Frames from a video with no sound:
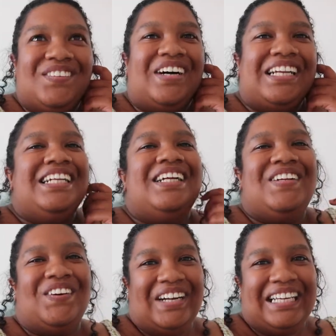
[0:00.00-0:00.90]
What an
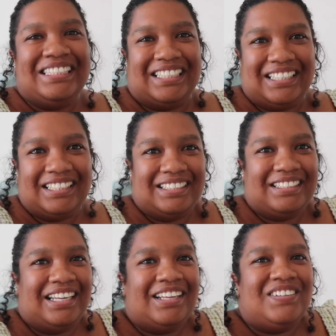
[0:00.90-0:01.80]
annoying day.
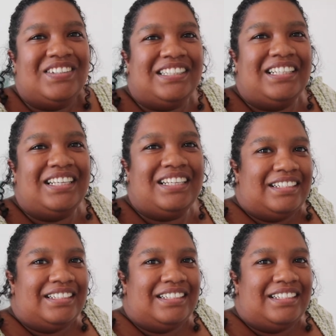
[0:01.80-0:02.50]
Hey Courtney.